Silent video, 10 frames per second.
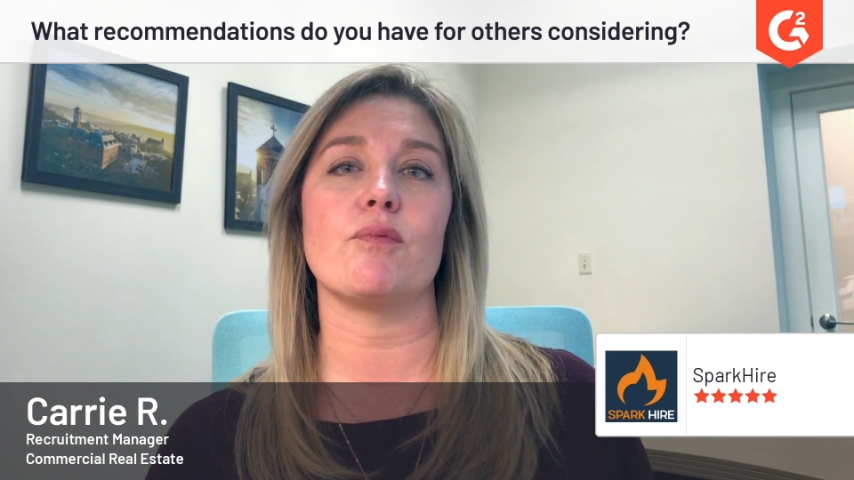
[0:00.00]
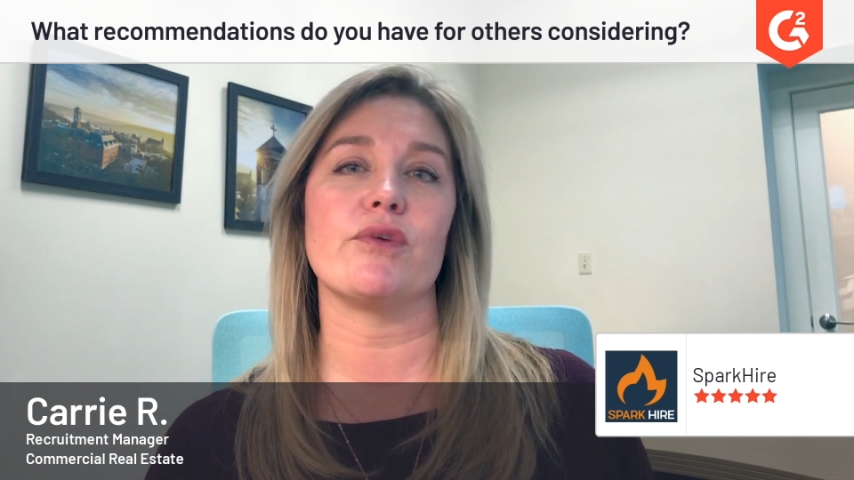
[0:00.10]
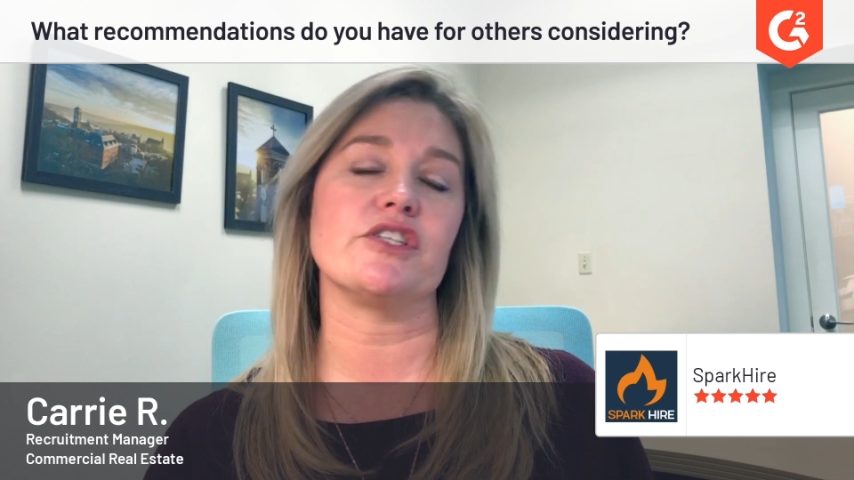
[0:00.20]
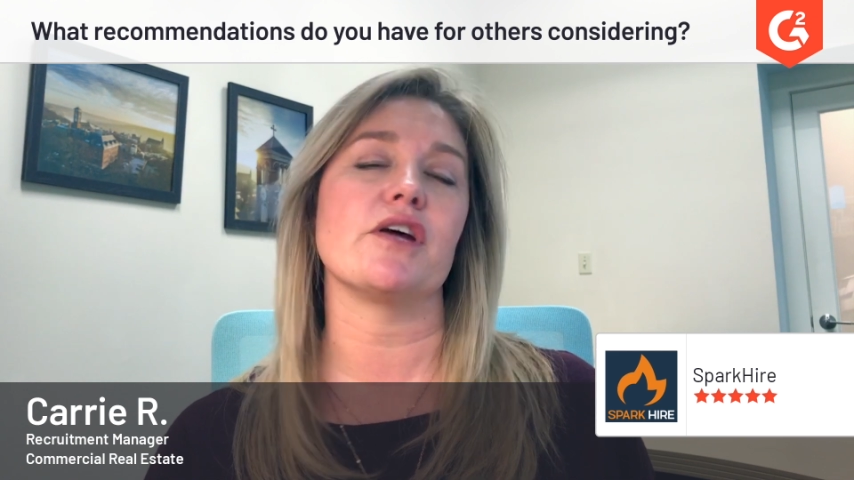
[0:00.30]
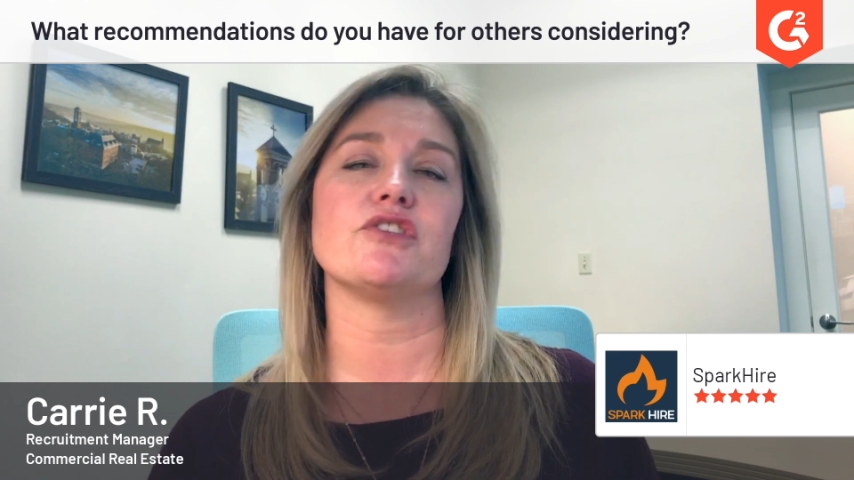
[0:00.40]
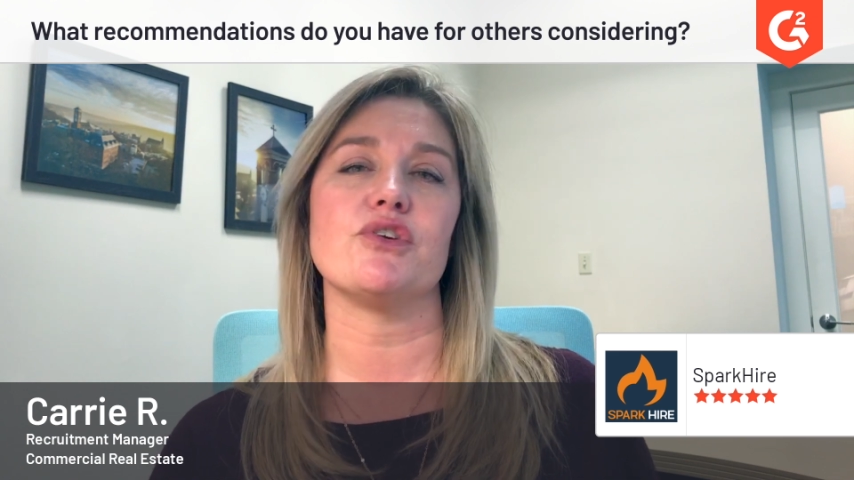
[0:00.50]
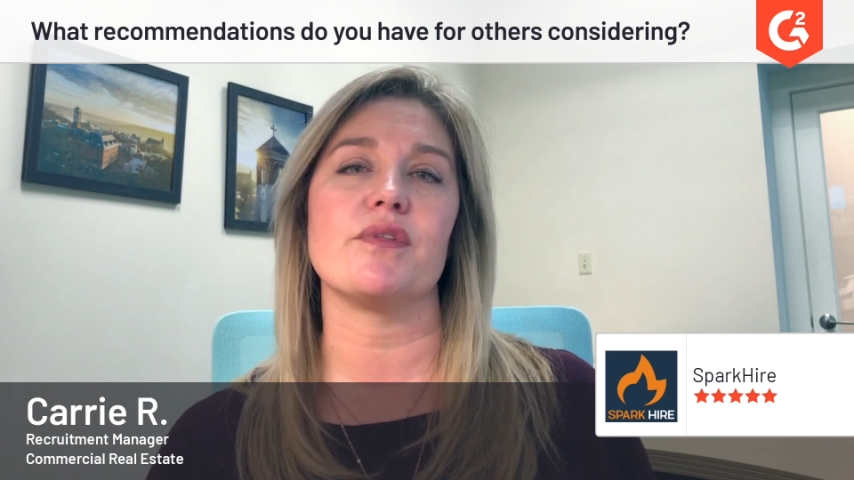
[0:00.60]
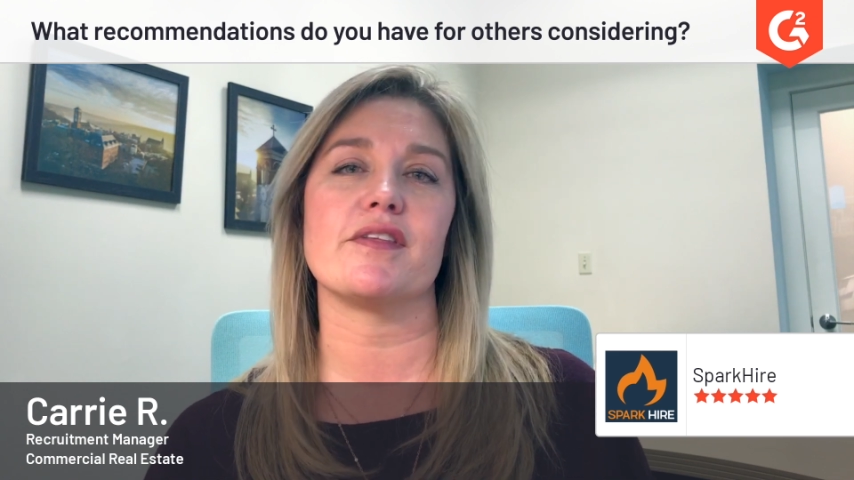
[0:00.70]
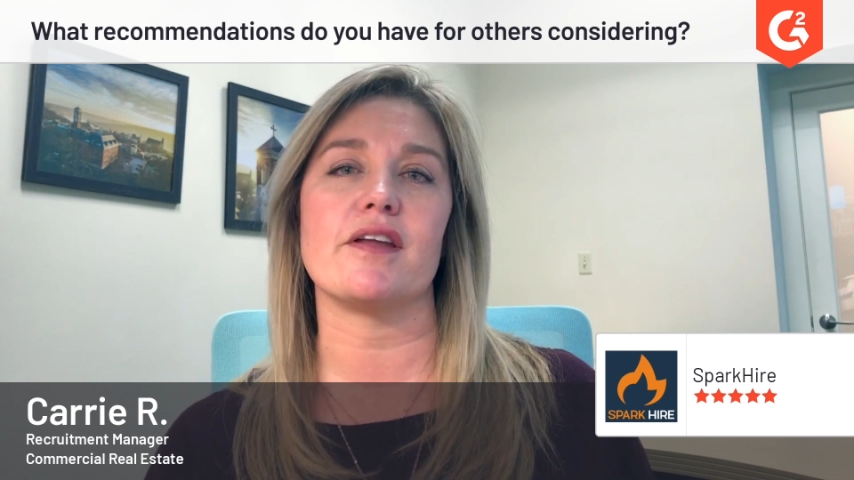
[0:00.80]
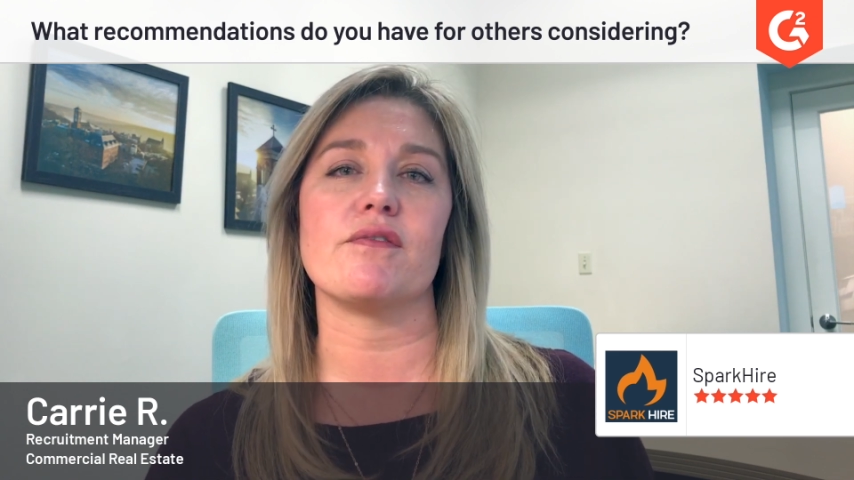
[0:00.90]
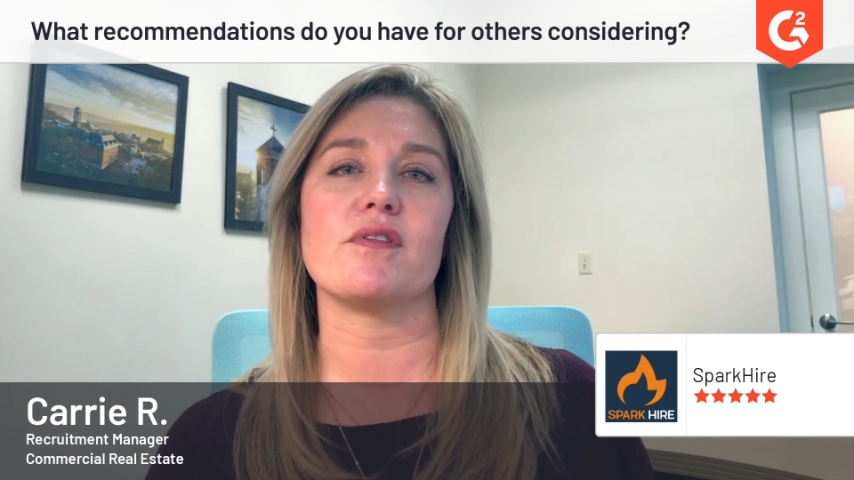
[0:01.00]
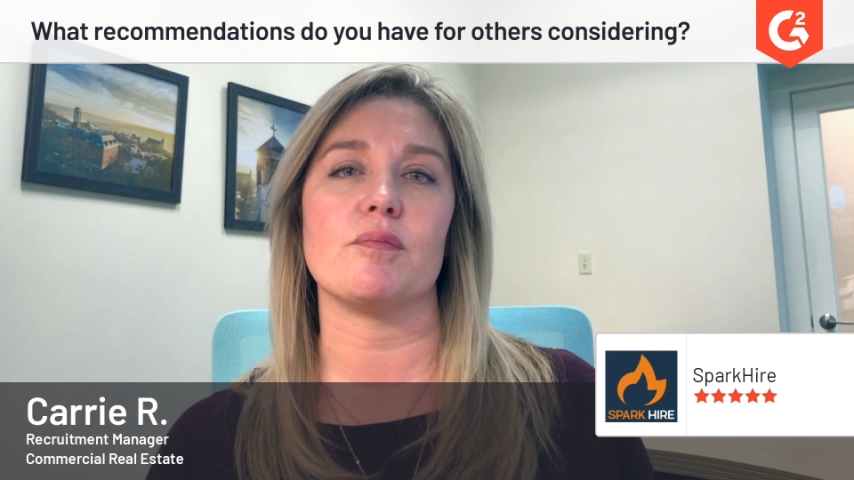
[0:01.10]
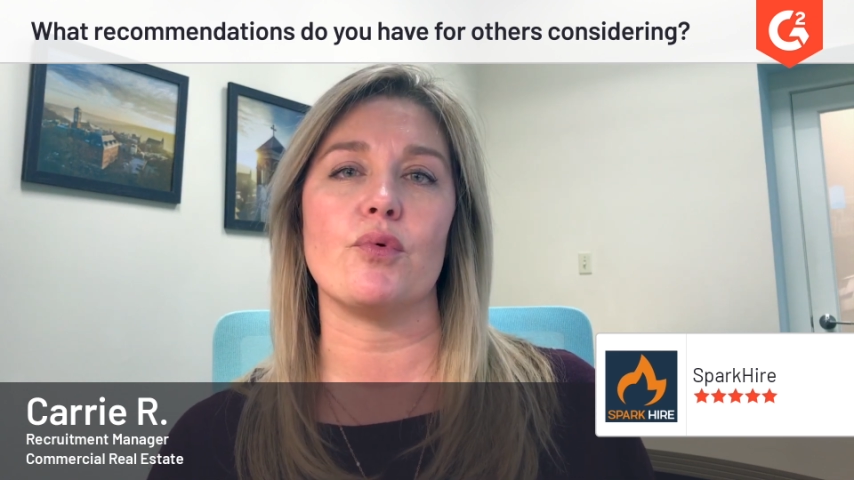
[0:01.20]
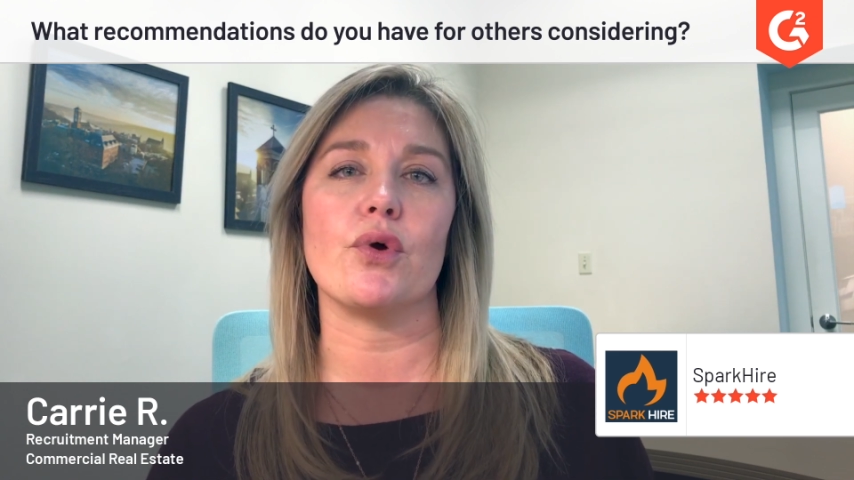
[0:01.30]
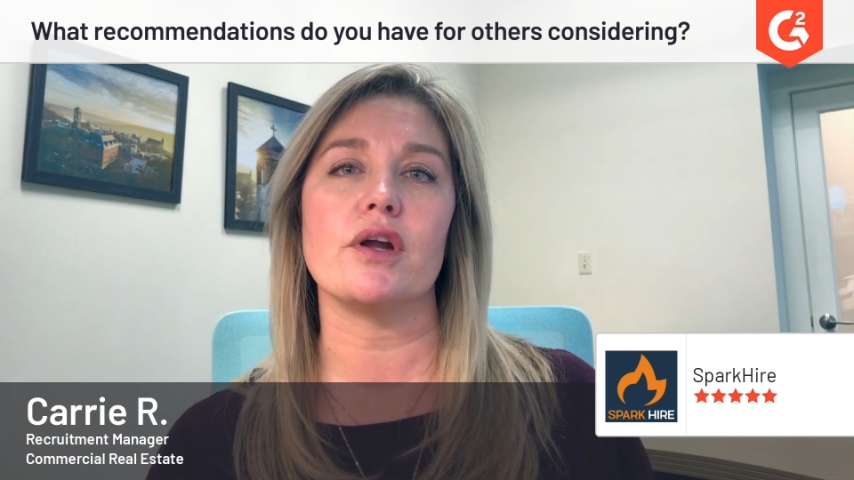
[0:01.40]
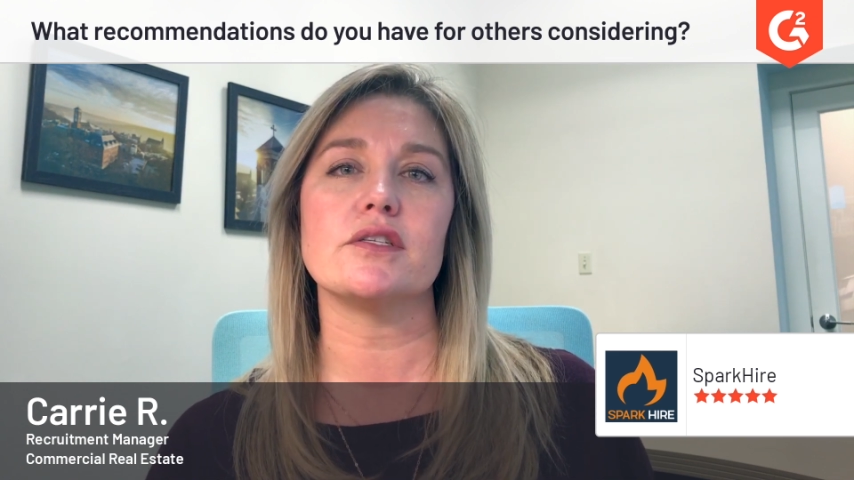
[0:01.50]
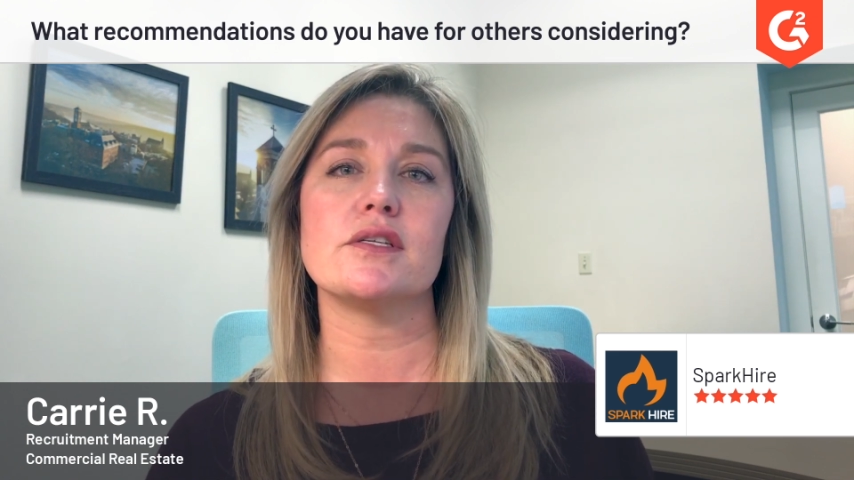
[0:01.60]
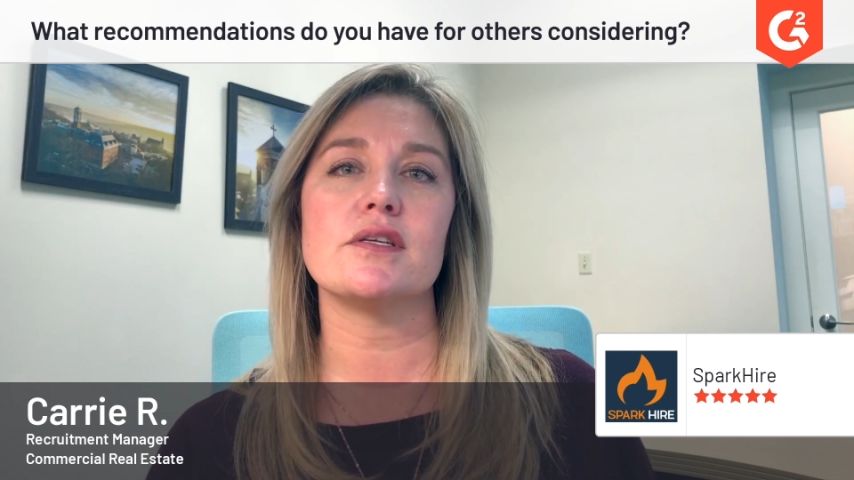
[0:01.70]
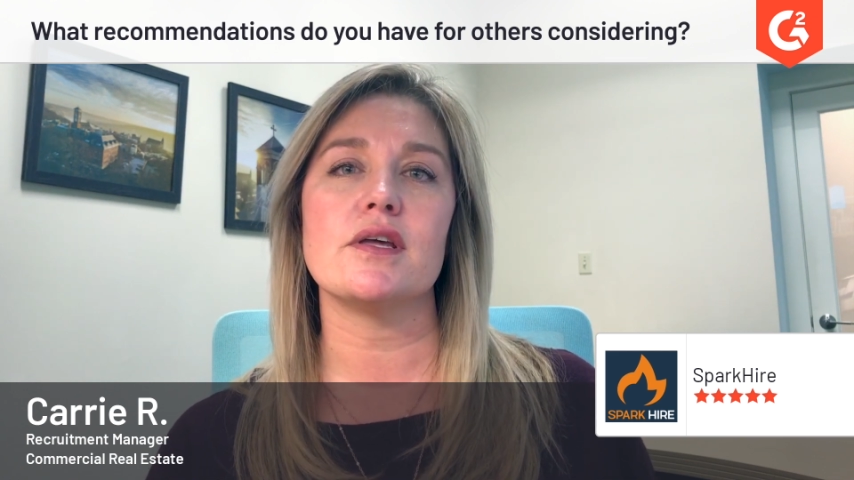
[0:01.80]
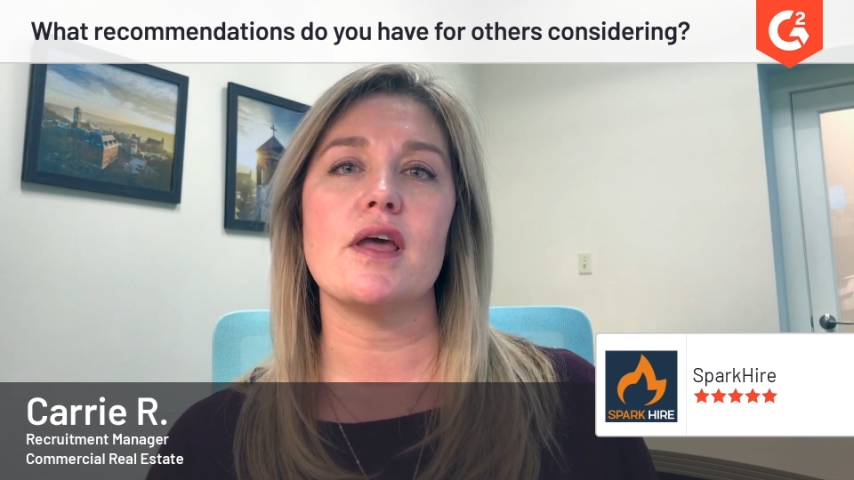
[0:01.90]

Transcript: reach out to you instead of support.